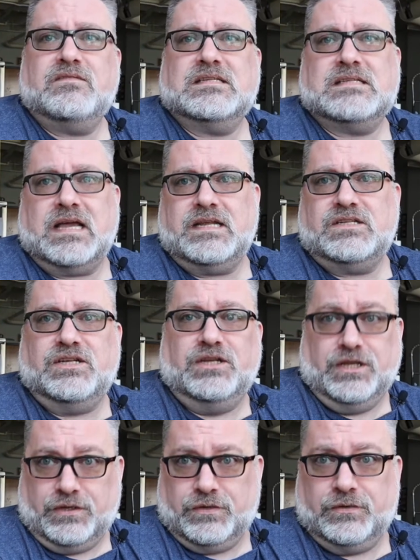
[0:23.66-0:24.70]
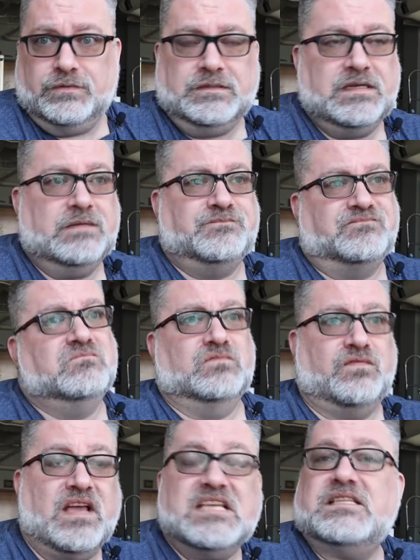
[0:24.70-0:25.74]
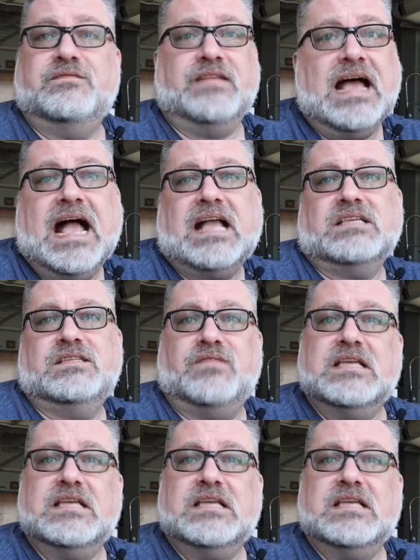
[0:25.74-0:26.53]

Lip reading: decided to do, face the facts,